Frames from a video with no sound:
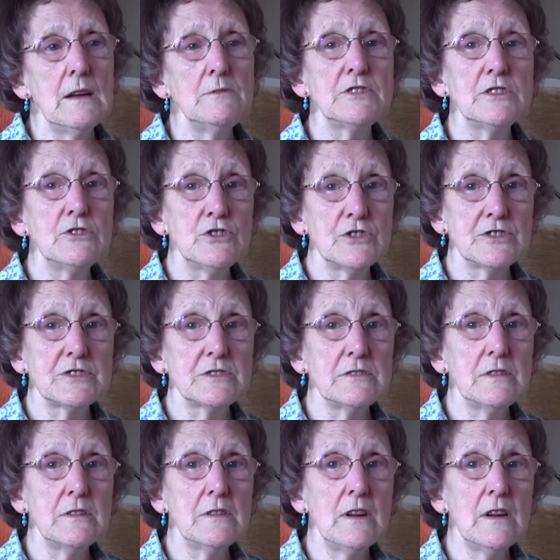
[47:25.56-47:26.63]
it was
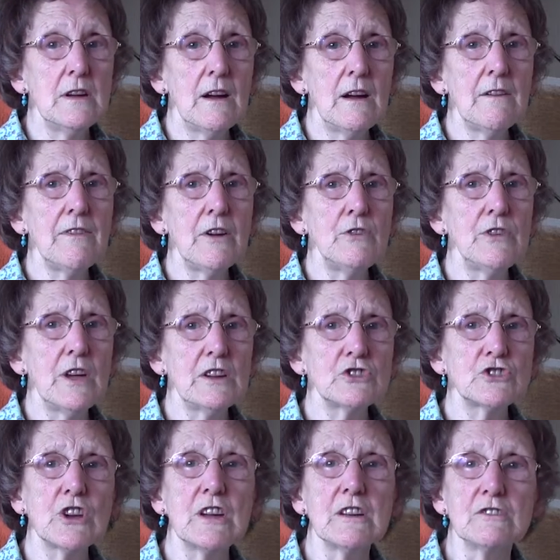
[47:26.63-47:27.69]
interesting. I found
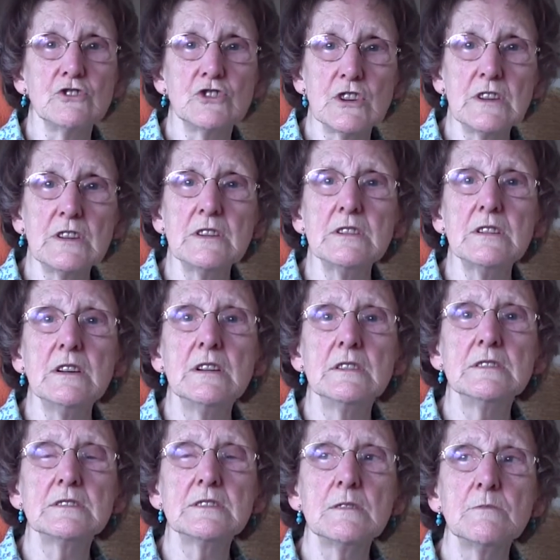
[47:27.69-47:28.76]
that challenging,
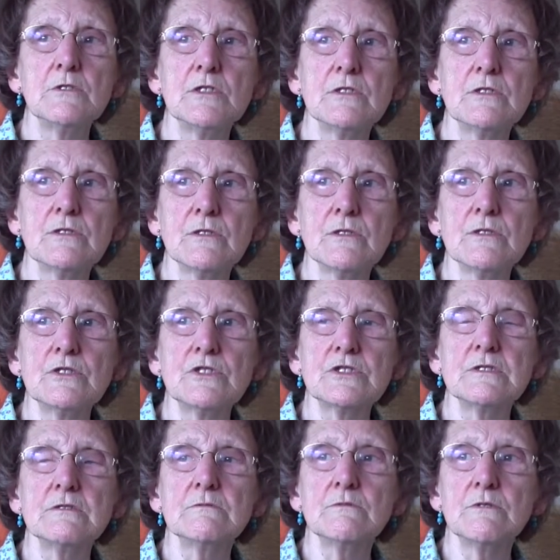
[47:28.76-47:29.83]
and some of the
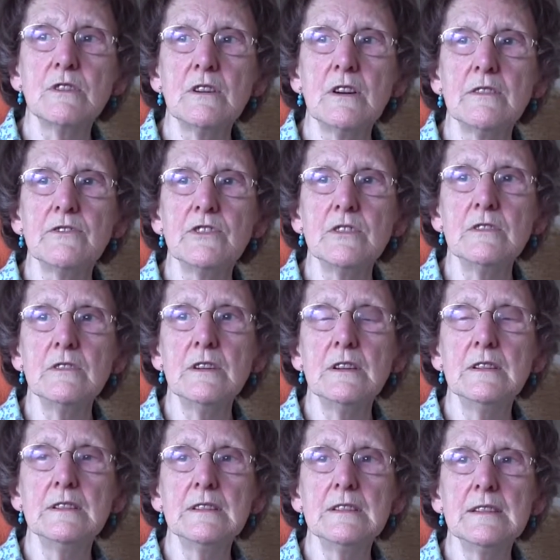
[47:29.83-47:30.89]
thoughts and what have you,
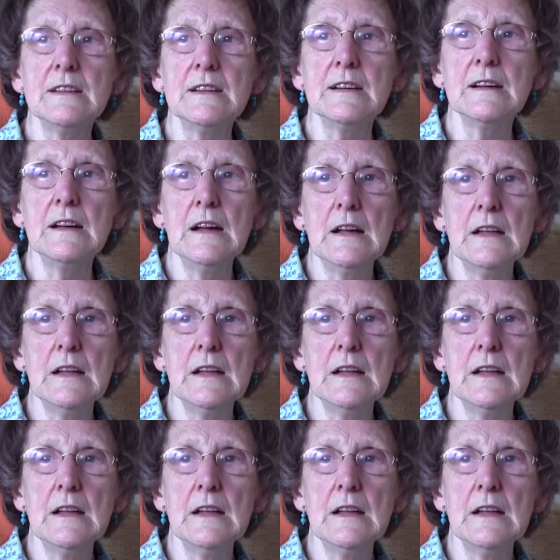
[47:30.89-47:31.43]
and uh,